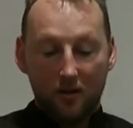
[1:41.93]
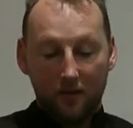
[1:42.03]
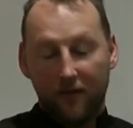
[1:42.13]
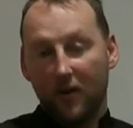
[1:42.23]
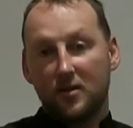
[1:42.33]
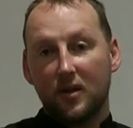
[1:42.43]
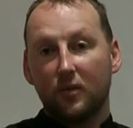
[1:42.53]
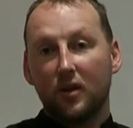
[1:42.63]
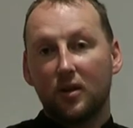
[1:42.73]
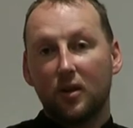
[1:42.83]
First thing
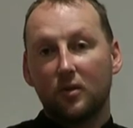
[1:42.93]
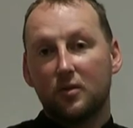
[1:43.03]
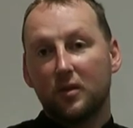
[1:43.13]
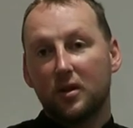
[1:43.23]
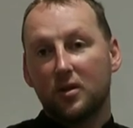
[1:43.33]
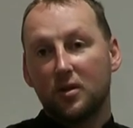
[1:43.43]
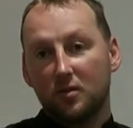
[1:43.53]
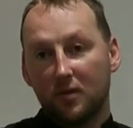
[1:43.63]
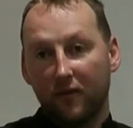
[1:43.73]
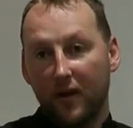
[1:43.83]
we can do is we can
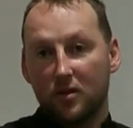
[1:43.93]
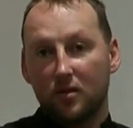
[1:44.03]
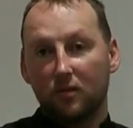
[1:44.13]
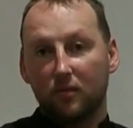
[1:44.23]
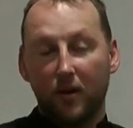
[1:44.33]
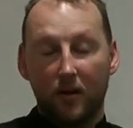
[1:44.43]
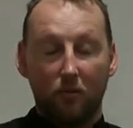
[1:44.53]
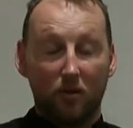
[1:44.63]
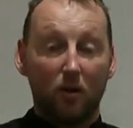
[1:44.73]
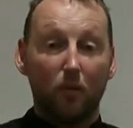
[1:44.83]
use conventional
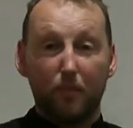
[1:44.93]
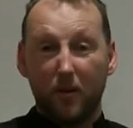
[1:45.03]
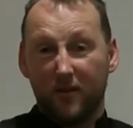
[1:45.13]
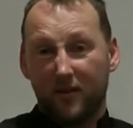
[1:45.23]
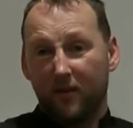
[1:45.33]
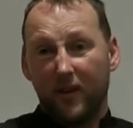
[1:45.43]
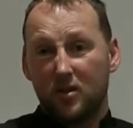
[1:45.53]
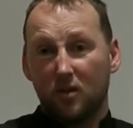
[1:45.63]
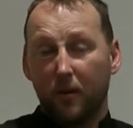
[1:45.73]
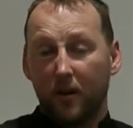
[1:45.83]

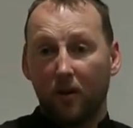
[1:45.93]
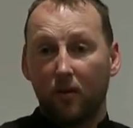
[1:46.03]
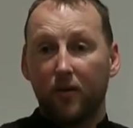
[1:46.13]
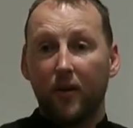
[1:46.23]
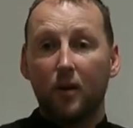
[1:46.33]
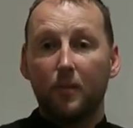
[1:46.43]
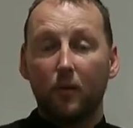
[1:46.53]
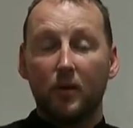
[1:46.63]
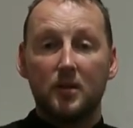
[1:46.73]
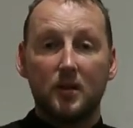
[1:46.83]
periodontal therapy,
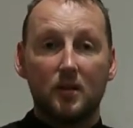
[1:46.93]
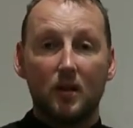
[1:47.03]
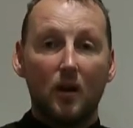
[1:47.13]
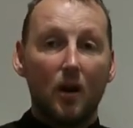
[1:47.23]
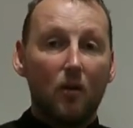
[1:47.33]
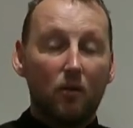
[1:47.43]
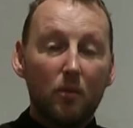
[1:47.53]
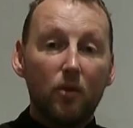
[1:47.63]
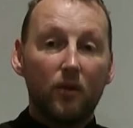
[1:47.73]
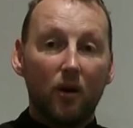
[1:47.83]
which is
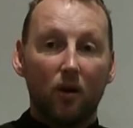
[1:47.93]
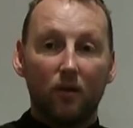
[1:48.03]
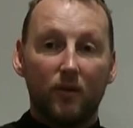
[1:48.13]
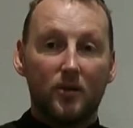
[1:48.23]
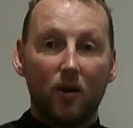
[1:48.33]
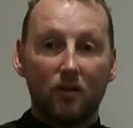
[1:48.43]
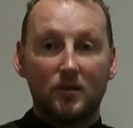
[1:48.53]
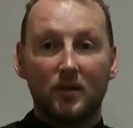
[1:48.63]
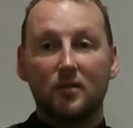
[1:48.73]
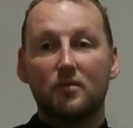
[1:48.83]
removing all of the
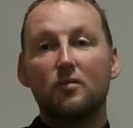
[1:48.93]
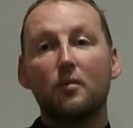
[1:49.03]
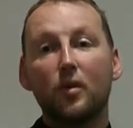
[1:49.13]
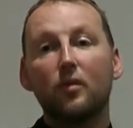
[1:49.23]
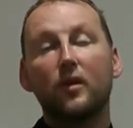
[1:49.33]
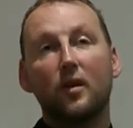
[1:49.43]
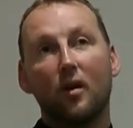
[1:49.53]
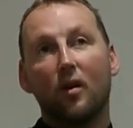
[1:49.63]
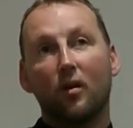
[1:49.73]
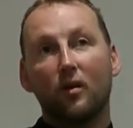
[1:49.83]
toxins, removing
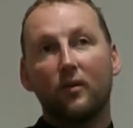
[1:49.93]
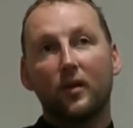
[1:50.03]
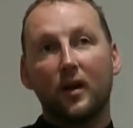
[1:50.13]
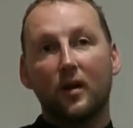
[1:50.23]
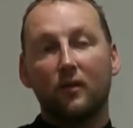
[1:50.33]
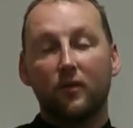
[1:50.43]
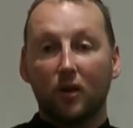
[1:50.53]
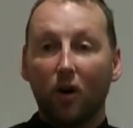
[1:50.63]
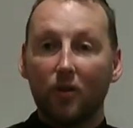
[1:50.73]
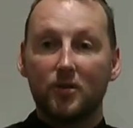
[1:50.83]
all of the kind of the
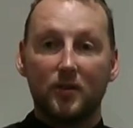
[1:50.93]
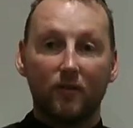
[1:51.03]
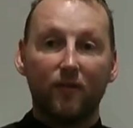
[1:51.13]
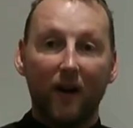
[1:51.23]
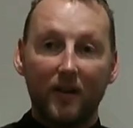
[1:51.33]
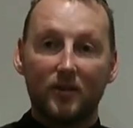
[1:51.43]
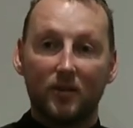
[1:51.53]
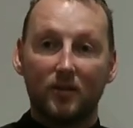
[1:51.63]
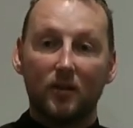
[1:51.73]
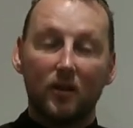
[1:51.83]
causative
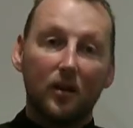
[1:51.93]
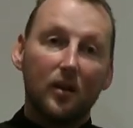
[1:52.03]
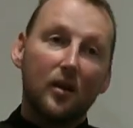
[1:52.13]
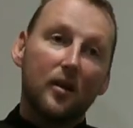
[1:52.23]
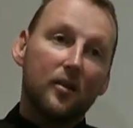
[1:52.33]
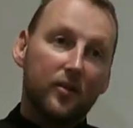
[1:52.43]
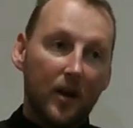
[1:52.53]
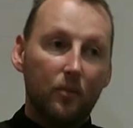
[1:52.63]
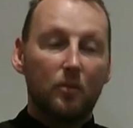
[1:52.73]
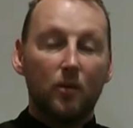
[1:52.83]
factors.
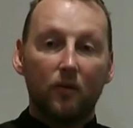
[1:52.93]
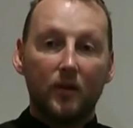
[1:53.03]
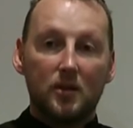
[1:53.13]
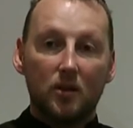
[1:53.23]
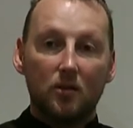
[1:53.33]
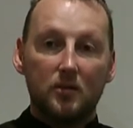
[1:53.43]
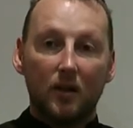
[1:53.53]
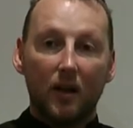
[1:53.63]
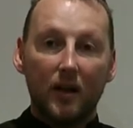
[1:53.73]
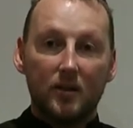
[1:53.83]
Then we move into using
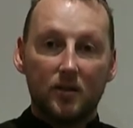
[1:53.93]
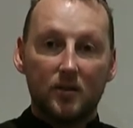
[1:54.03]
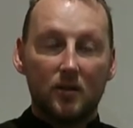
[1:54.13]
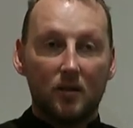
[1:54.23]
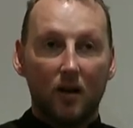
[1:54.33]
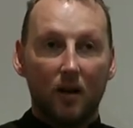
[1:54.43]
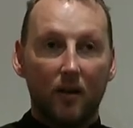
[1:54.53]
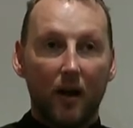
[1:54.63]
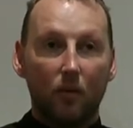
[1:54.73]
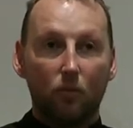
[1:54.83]
lasers, and
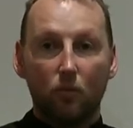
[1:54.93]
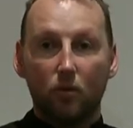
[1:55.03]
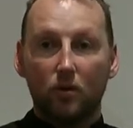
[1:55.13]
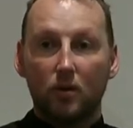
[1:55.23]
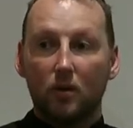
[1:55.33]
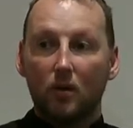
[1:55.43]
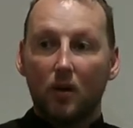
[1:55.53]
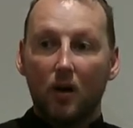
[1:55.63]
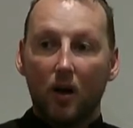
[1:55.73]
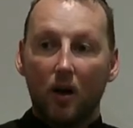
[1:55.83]
that would
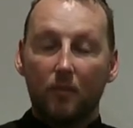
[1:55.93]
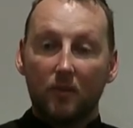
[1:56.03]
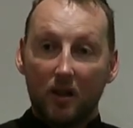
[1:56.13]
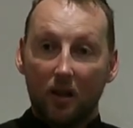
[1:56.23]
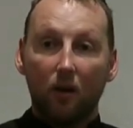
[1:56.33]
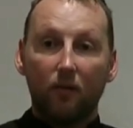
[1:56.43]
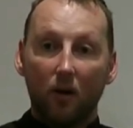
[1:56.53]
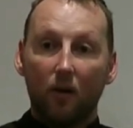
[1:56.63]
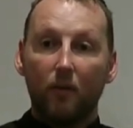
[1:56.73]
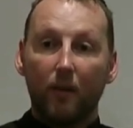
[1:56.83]
kill off a
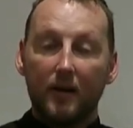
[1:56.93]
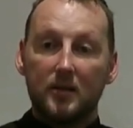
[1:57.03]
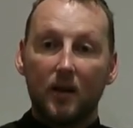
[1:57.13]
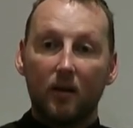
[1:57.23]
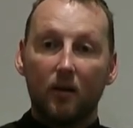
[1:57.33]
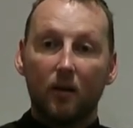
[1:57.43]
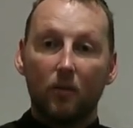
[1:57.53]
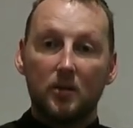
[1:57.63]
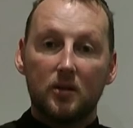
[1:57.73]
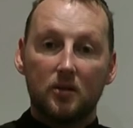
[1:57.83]
lot of the bacteria,
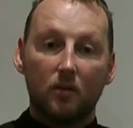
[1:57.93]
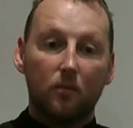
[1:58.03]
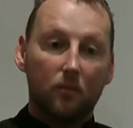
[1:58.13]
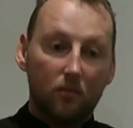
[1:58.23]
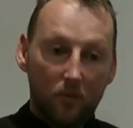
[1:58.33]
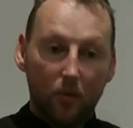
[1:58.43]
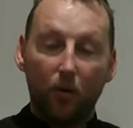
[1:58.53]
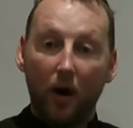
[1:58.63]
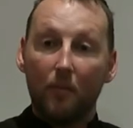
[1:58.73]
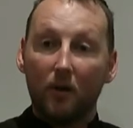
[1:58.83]
which is the
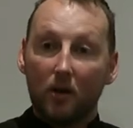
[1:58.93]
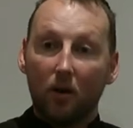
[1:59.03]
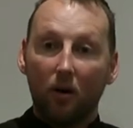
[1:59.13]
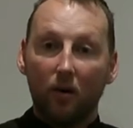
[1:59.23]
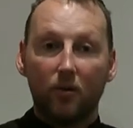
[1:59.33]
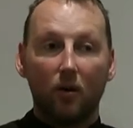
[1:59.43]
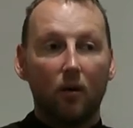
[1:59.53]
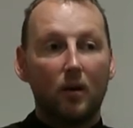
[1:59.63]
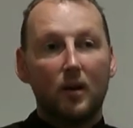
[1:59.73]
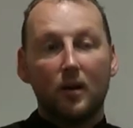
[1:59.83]
primary cause,
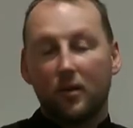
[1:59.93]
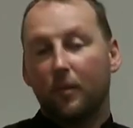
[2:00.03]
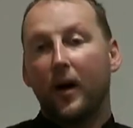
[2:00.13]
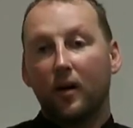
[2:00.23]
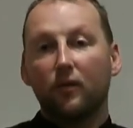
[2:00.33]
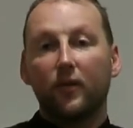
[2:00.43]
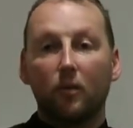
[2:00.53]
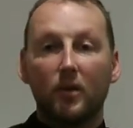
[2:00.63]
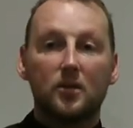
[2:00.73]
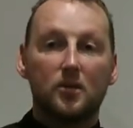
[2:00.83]
or the biofilm,
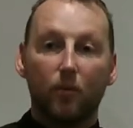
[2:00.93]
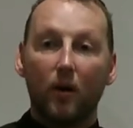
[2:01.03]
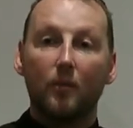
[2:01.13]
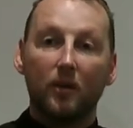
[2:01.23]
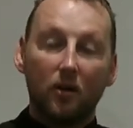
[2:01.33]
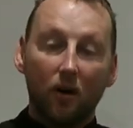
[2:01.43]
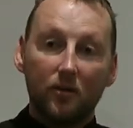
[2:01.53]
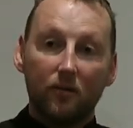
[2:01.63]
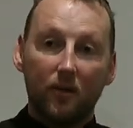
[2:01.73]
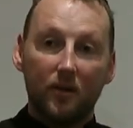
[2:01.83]
which is the primary cause
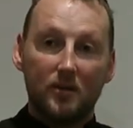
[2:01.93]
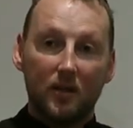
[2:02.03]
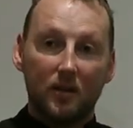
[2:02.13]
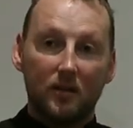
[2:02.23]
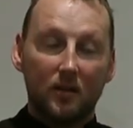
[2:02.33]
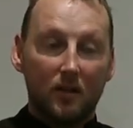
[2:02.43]
of the disease.